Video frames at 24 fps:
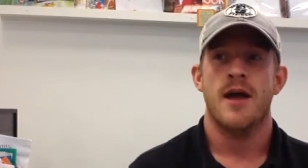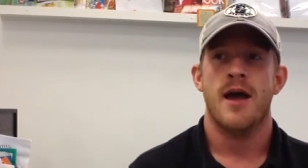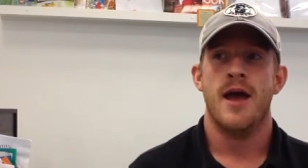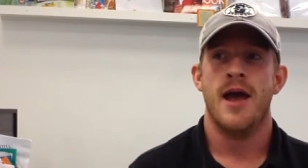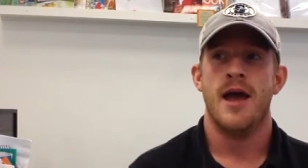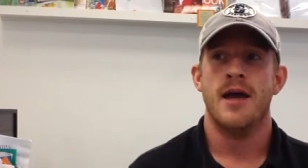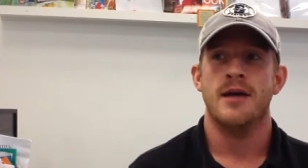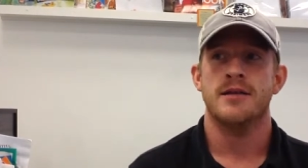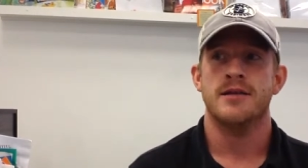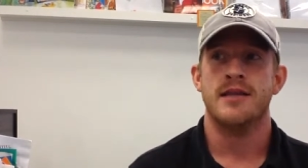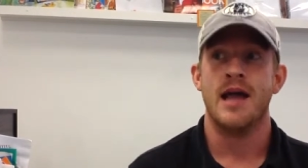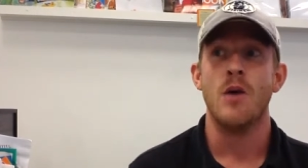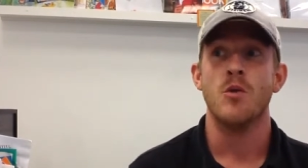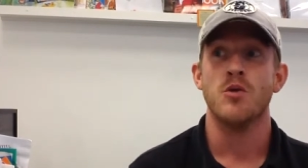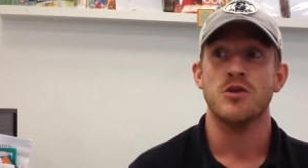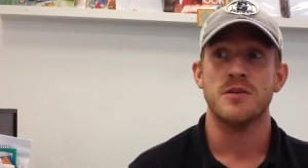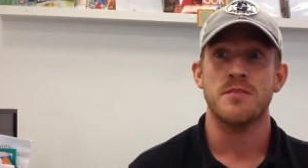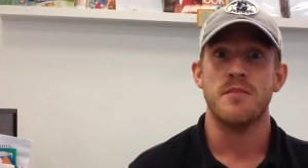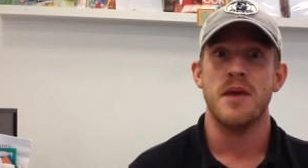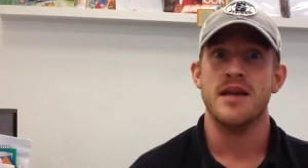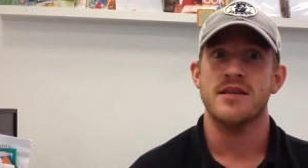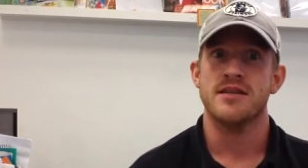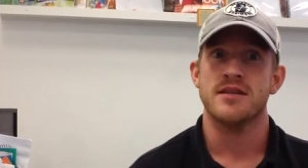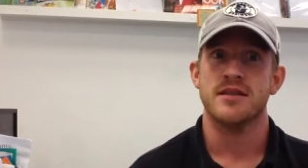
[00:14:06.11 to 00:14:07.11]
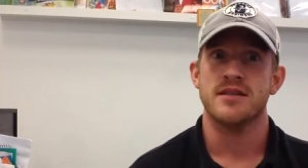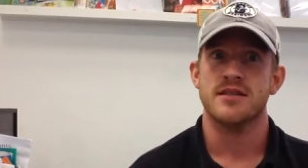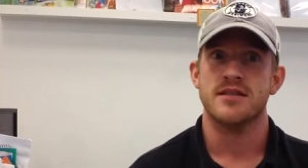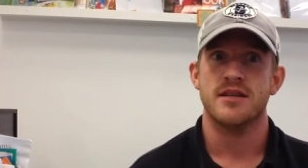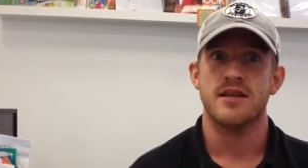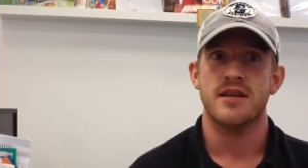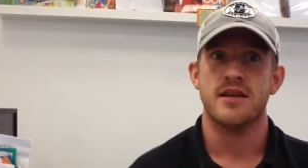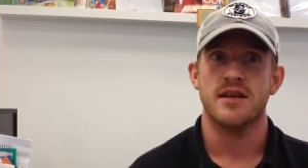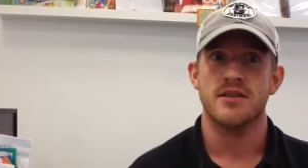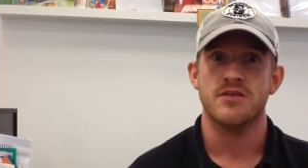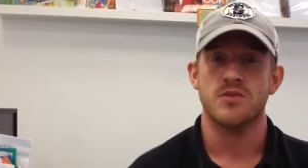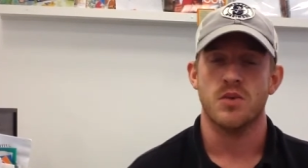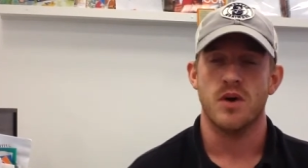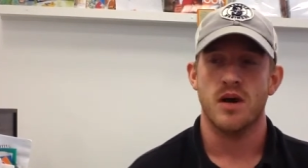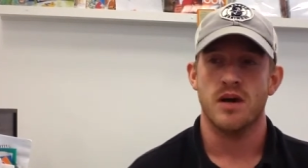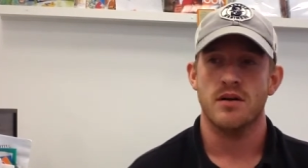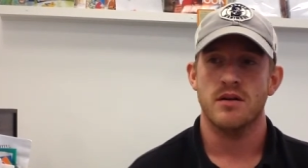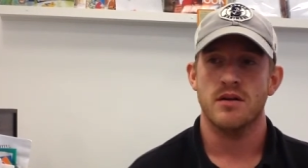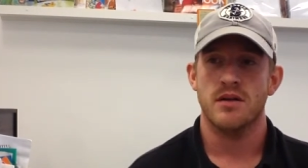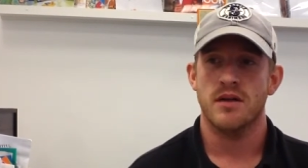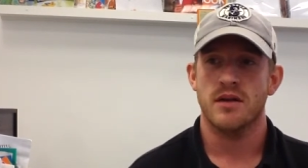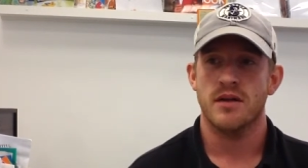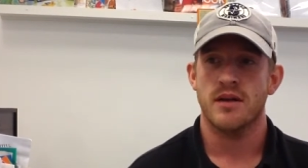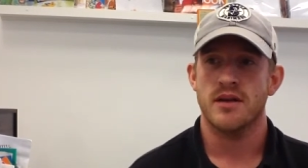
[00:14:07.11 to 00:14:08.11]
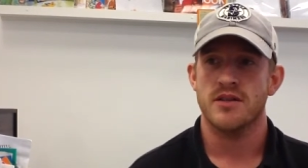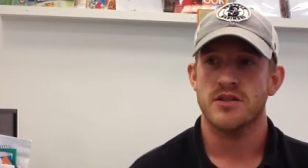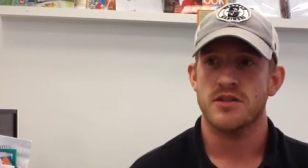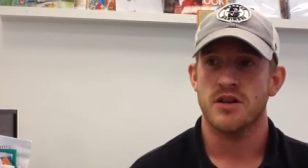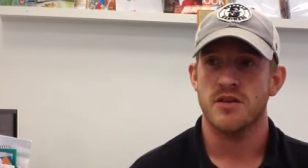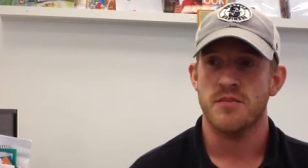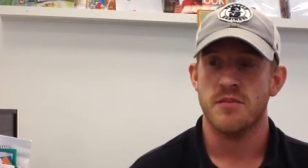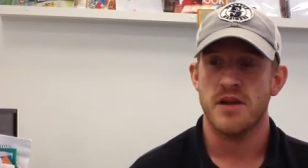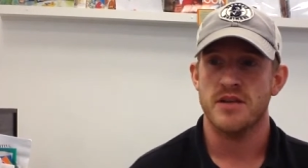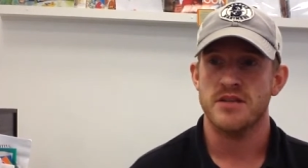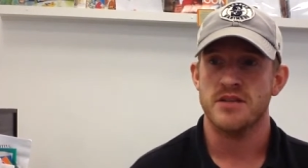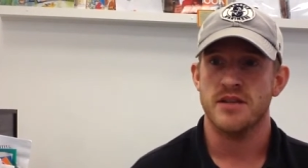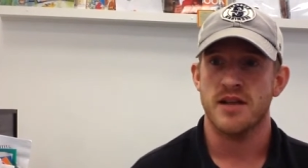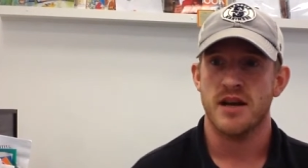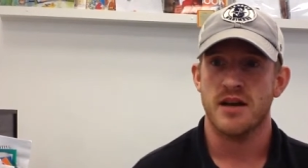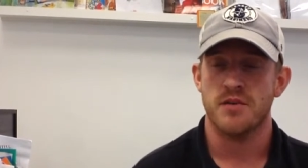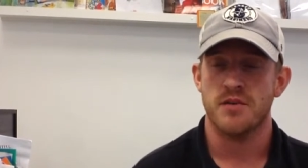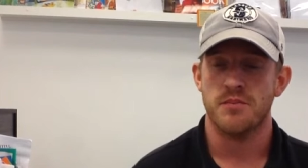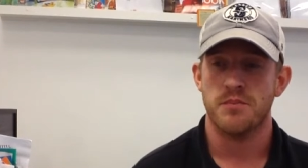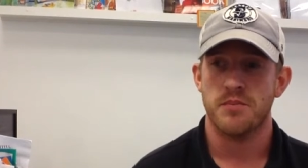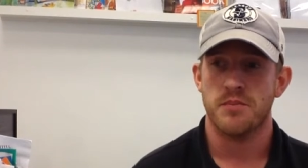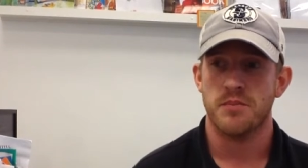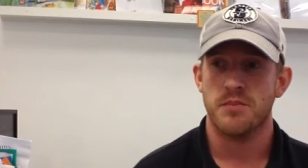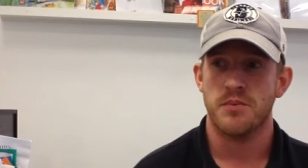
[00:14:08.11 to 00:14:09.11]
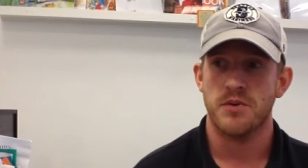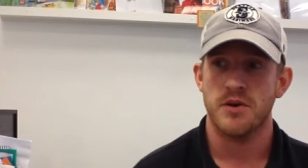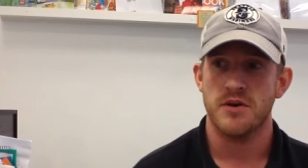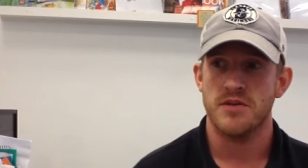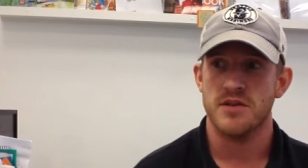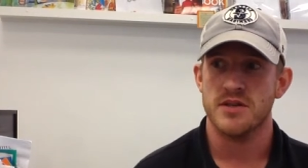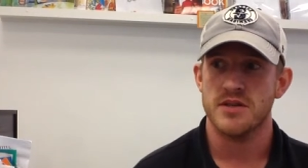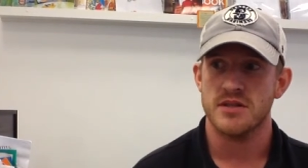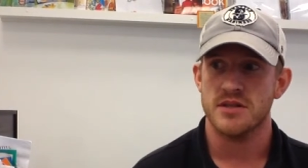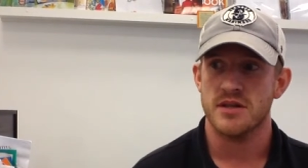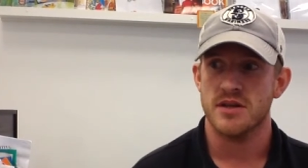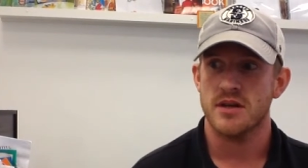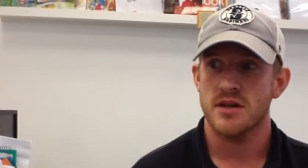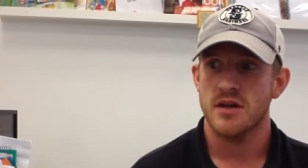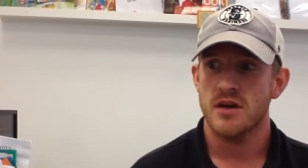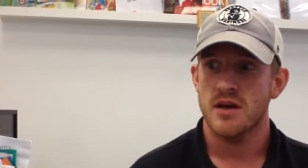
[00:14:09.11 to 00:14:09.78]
And that was amazing to see as well, and I should have mentioned that previously,